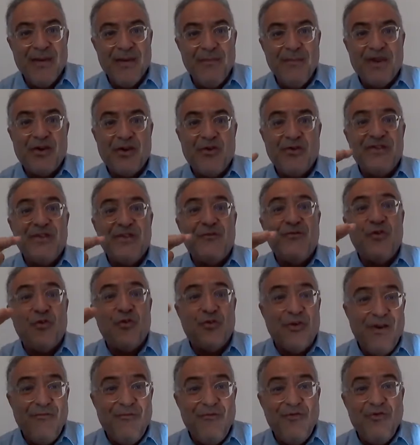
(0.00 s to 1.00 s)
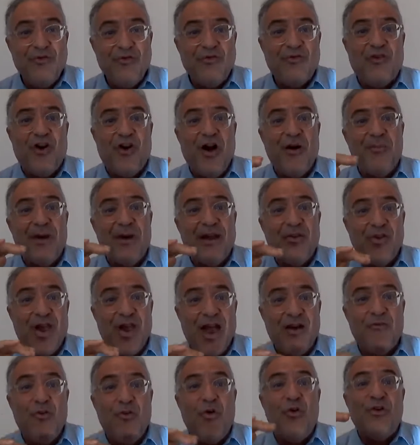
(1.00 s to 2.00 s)
Because if your revenue drops and you
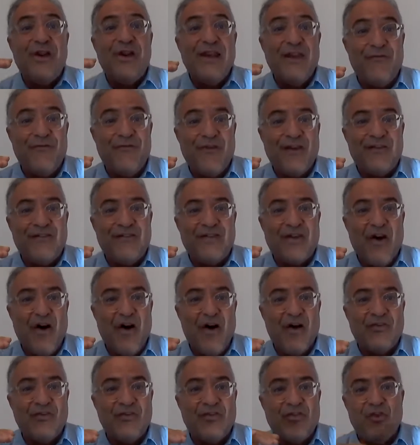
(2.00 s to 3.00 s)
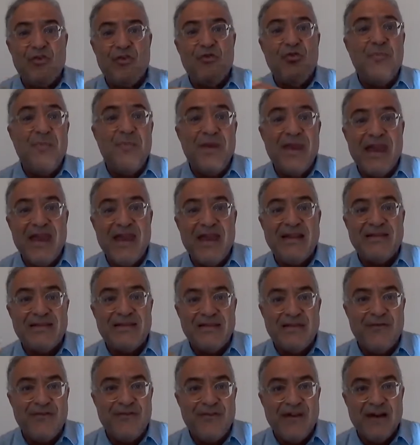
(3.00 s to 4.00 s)
have only fixed costs, you will be hit
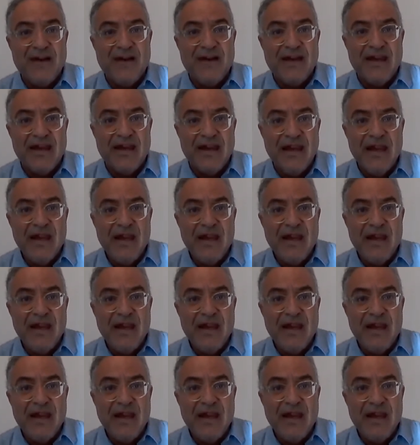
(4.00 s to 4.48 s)
severely.